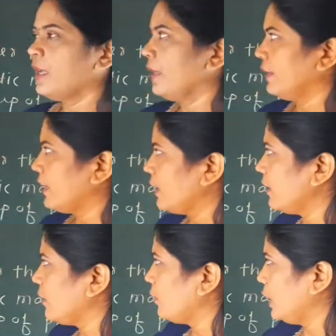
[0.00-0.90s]
then and there
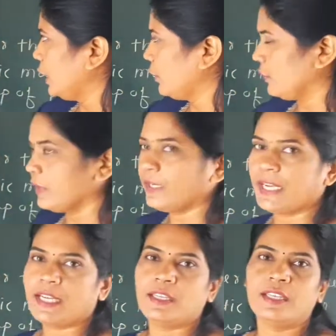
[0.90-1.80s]
only you will
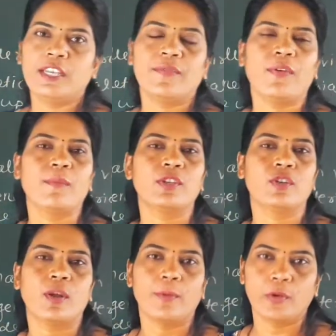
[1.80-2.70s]
get the information
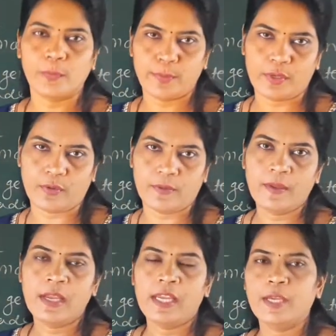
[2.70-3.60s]
about the prion.
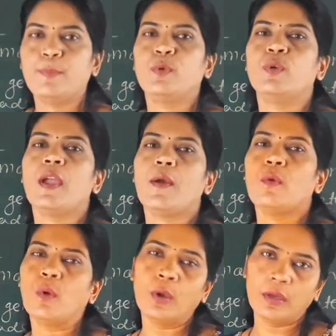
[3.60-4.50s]
If you have
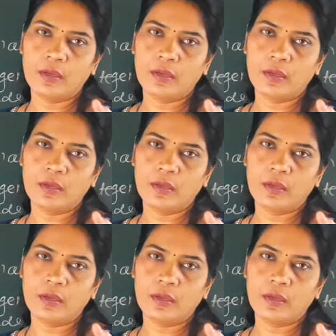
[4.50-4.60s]
old